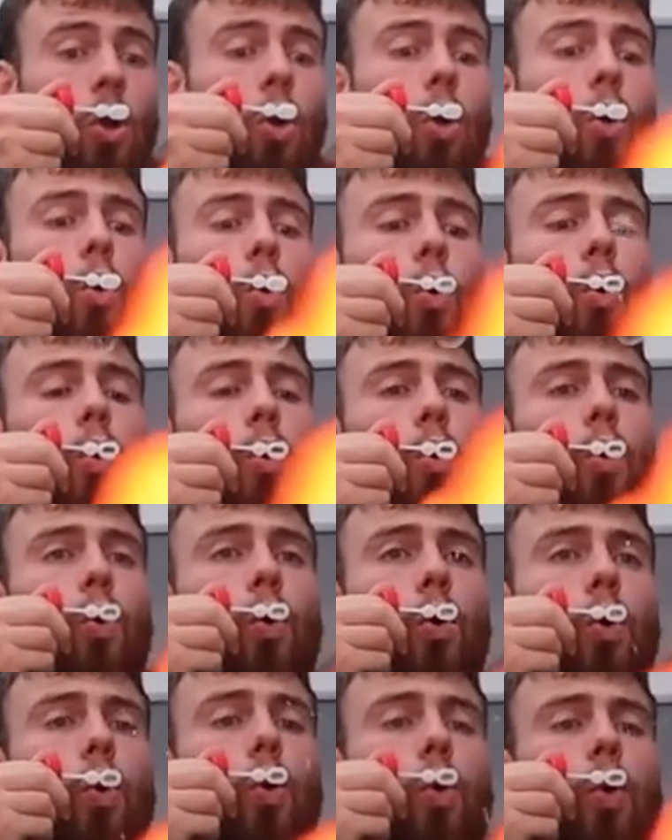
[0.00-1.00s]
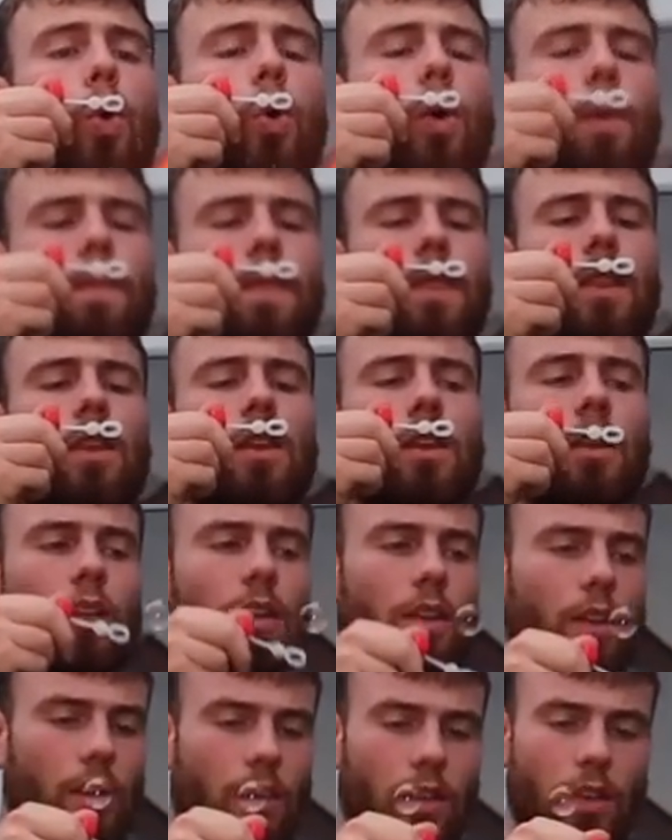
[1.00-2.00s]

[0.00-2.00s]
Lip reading: Nothing is said.